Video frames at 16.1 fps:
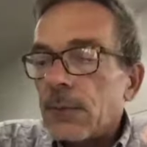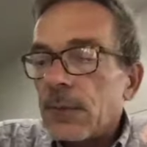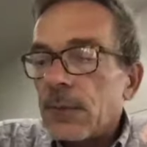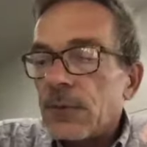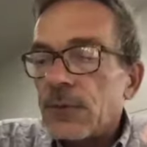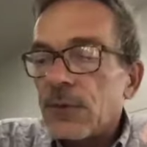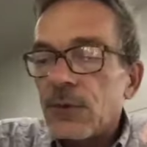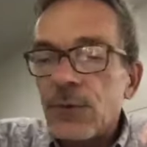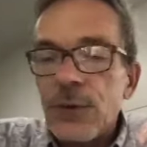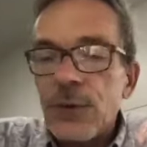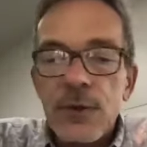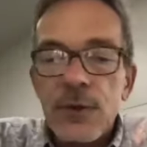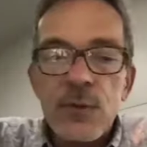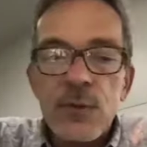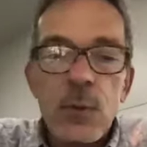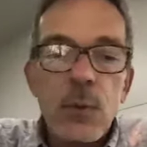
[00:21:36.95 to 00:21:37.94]
It's
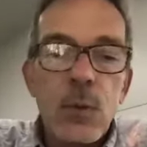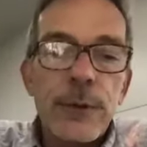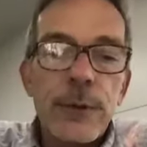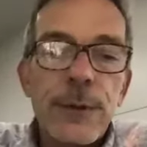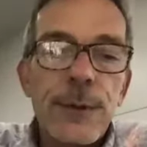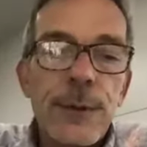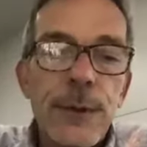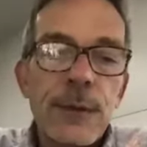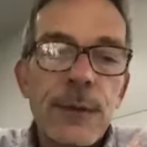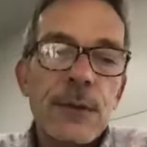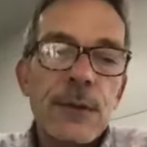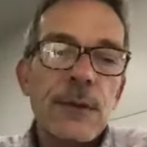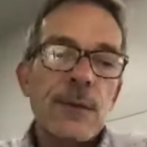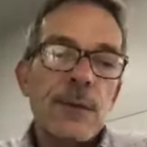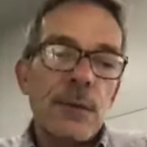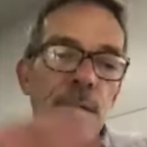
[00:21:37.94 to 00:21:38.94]
triage. We're working at the